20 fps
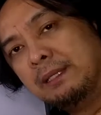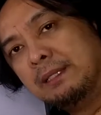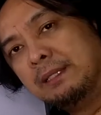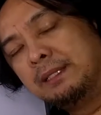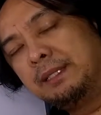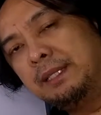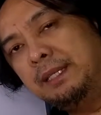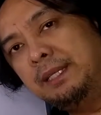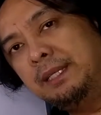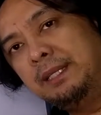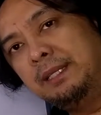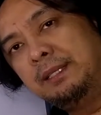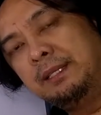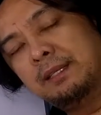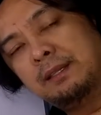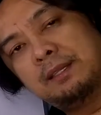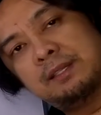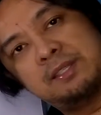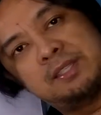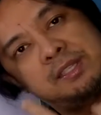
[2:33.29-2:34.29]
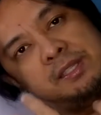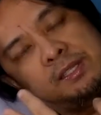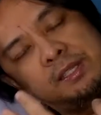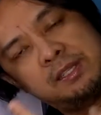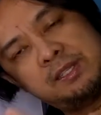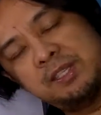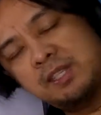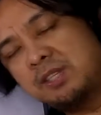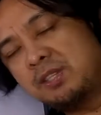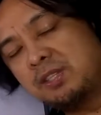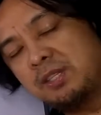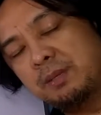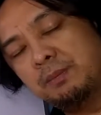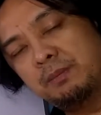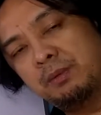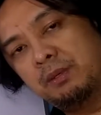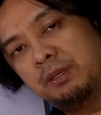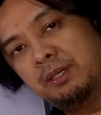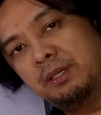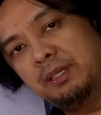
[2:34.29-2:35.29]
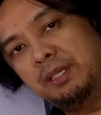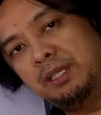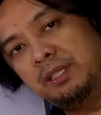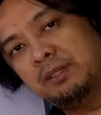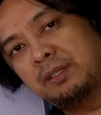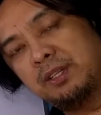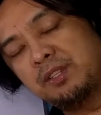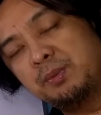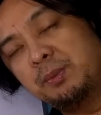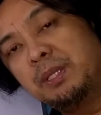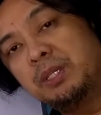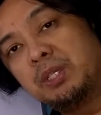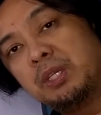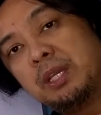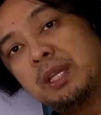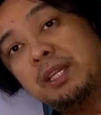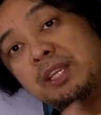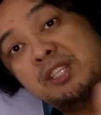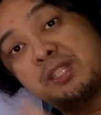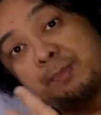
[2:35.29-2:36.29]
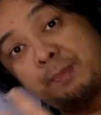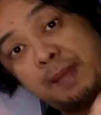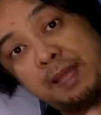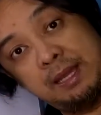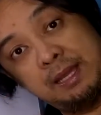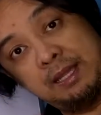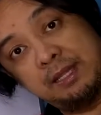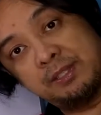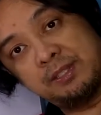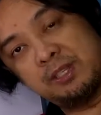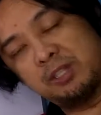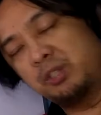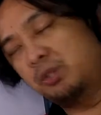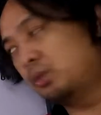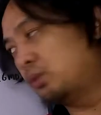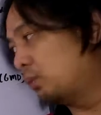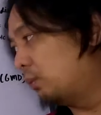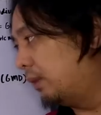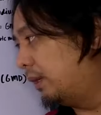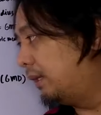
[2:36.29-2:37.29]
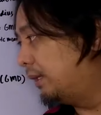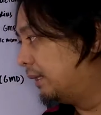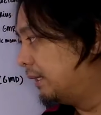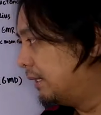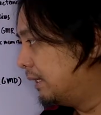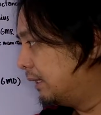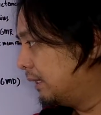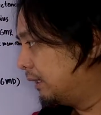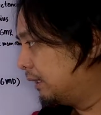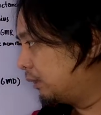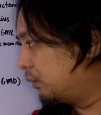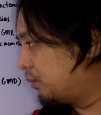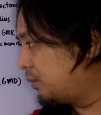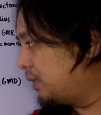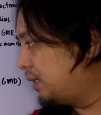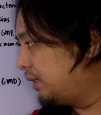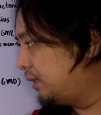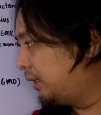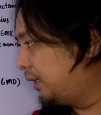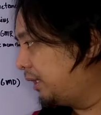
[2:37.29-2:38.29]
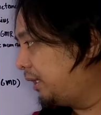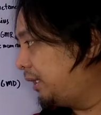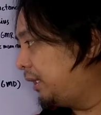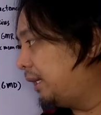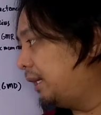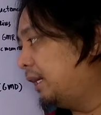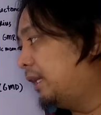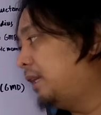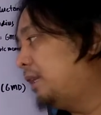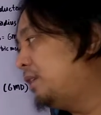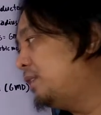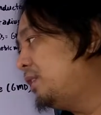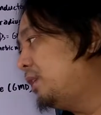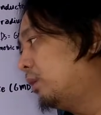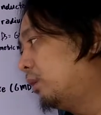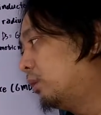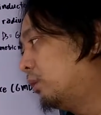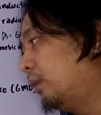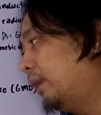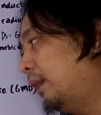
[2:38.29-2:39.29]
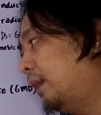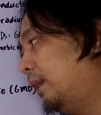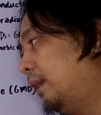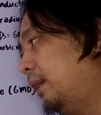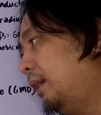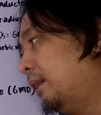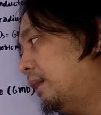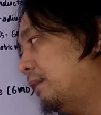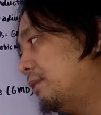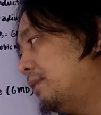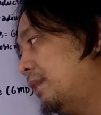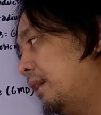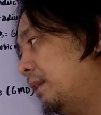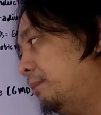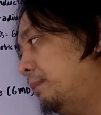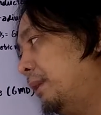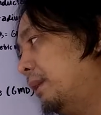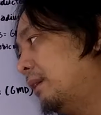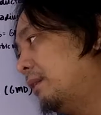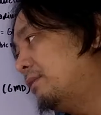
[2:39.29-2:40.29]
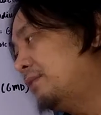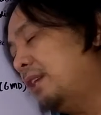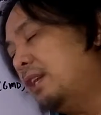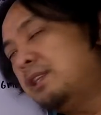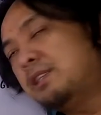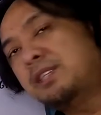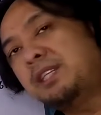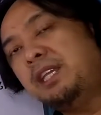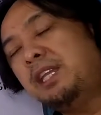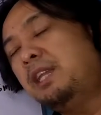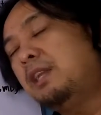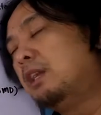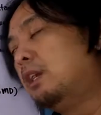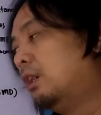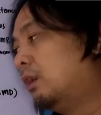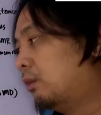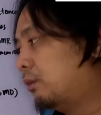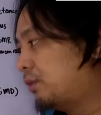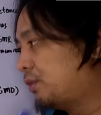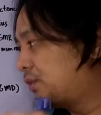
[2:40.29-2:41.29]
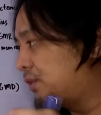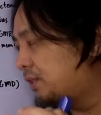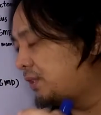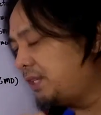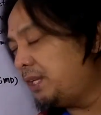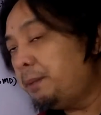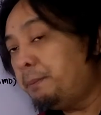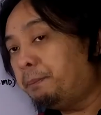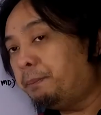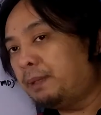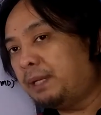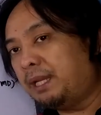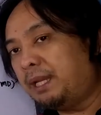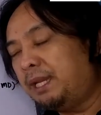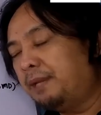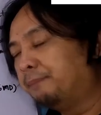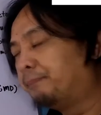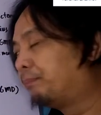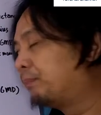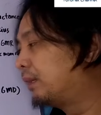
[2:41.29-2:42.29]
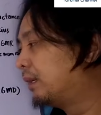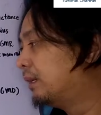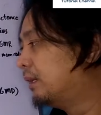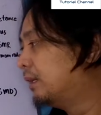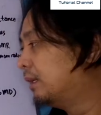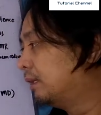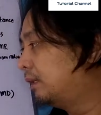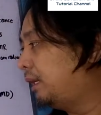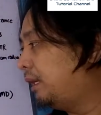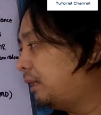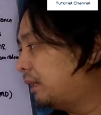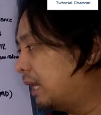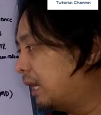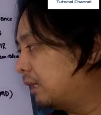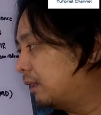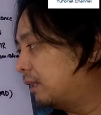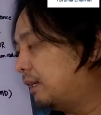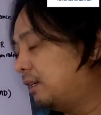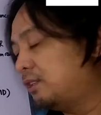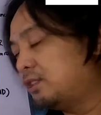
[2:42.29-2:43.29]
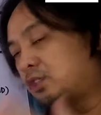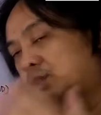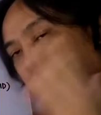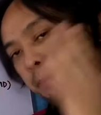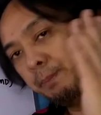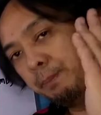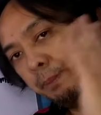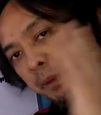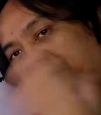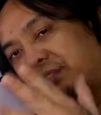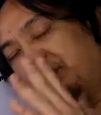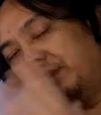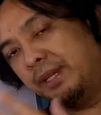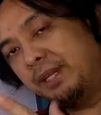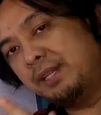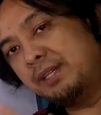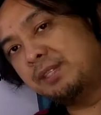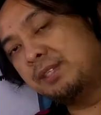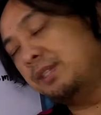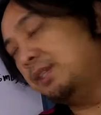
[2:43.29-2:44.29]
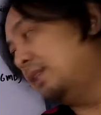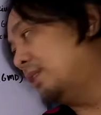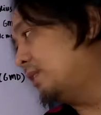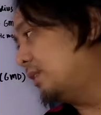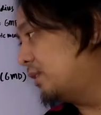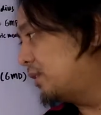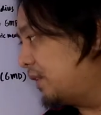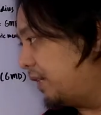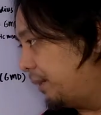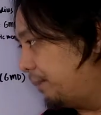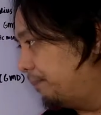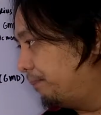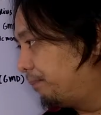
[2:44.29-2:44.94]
that the system or the transmission line is balanced as usual, considering L is equal to LA times LB times LC, or simply the inductance per phase is the same.